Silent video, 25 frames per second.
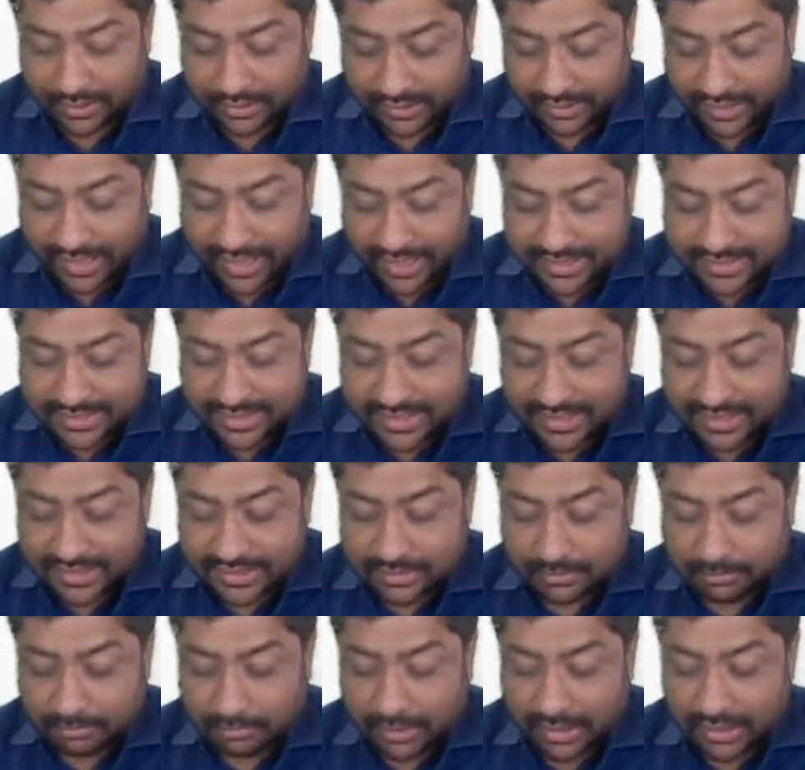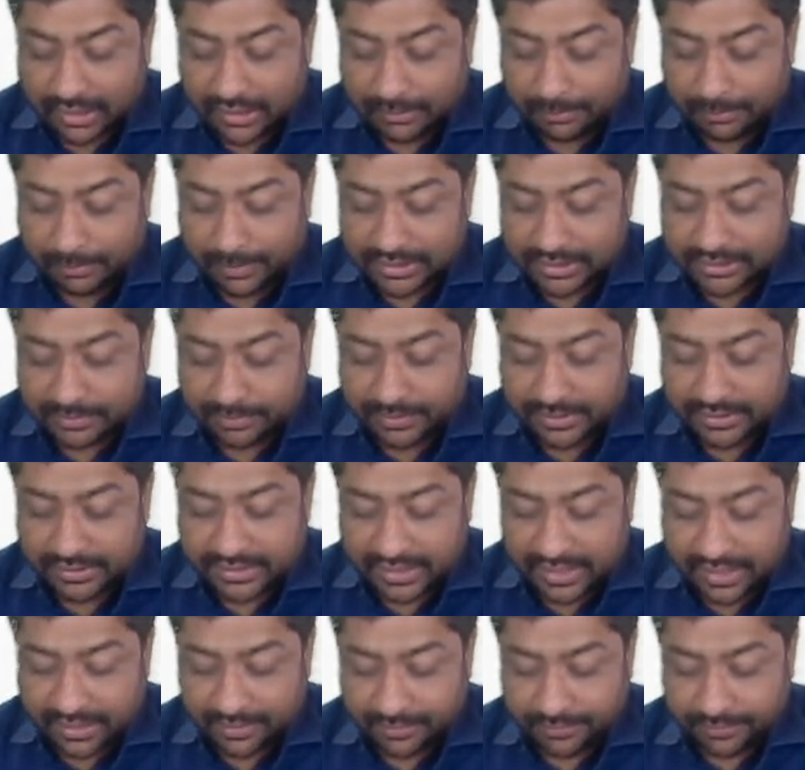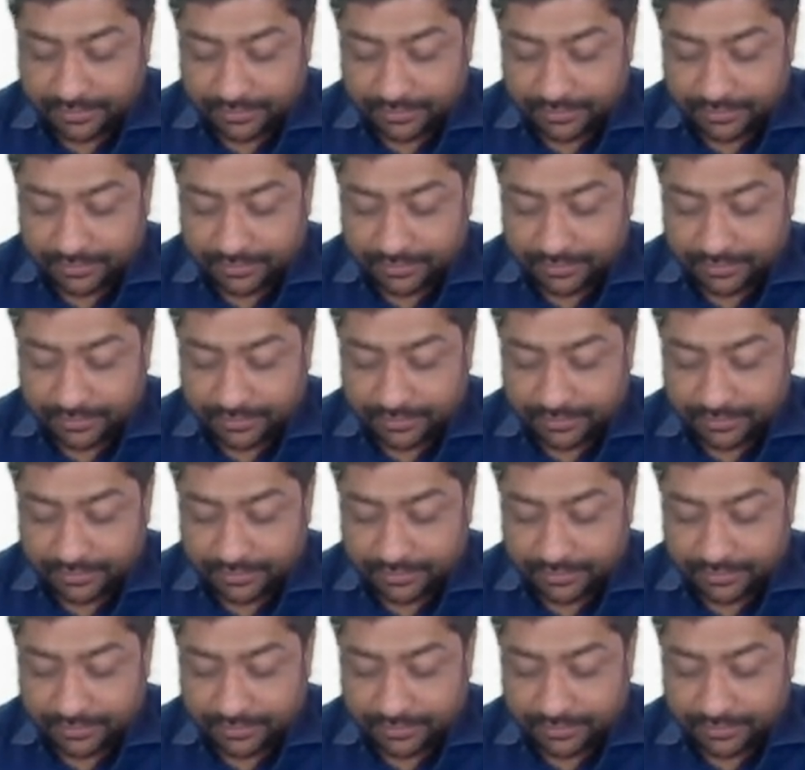Next is multiplex PCR.